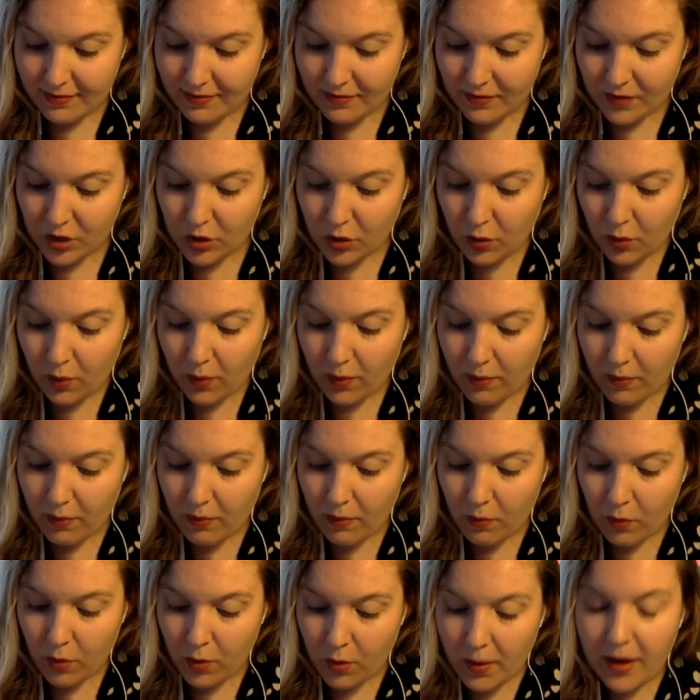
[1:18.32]
So
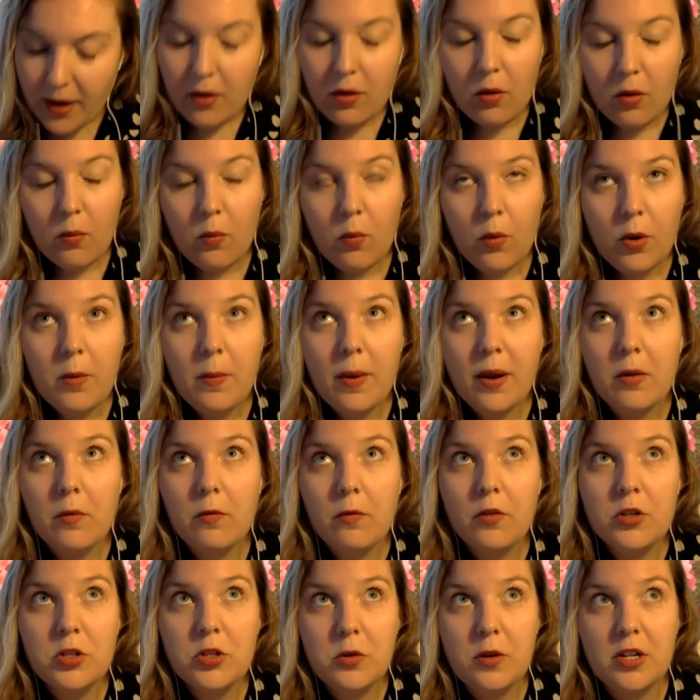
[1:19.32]
one of my
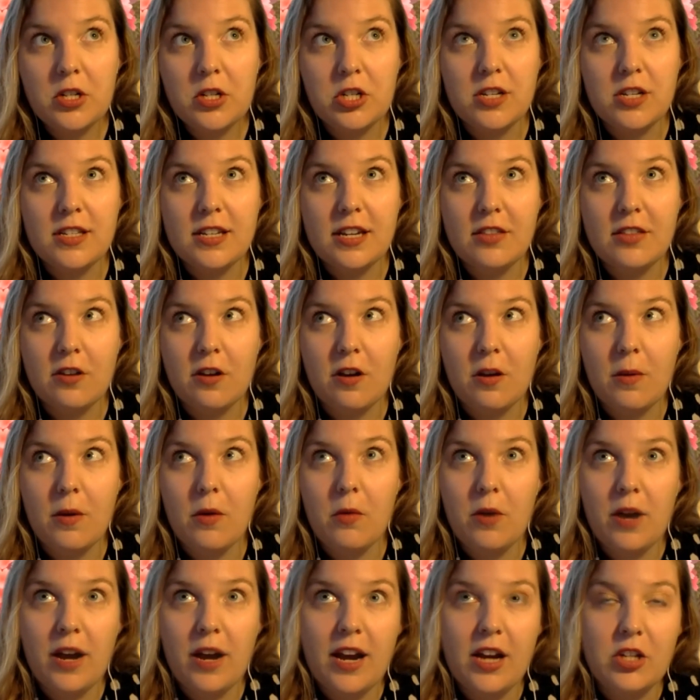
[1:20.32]
first questions I thought about
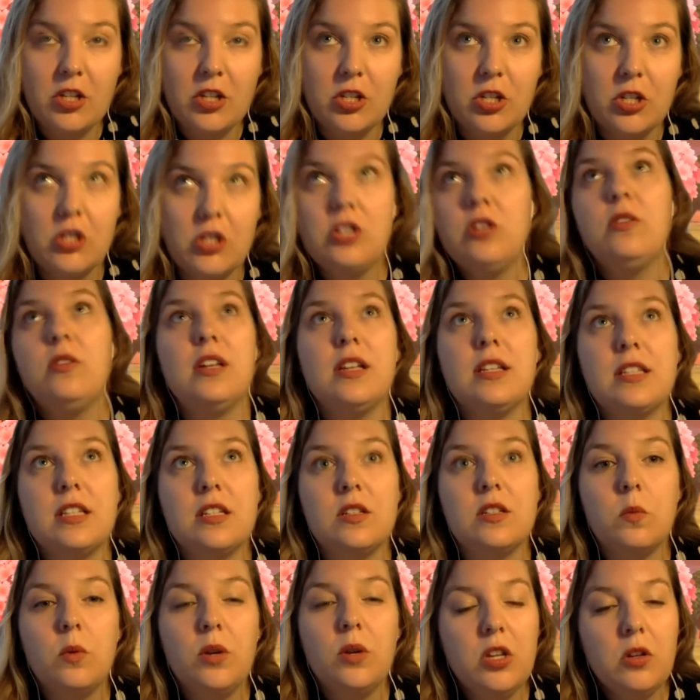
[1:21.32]
when I asked you to do this
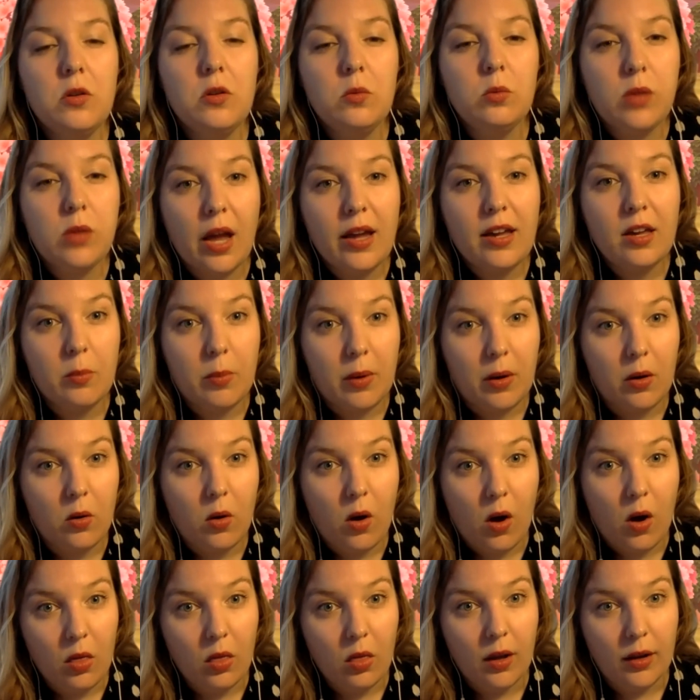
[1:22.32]
is, what do you like about
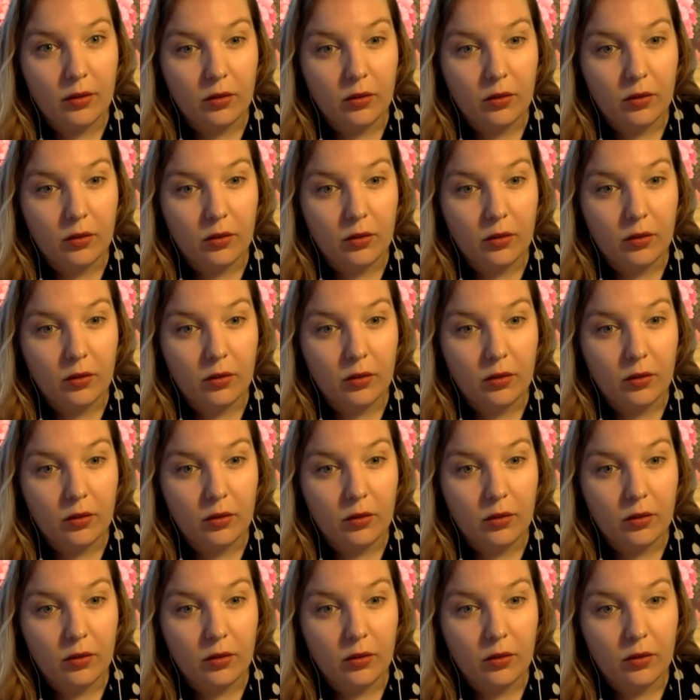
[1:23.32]
online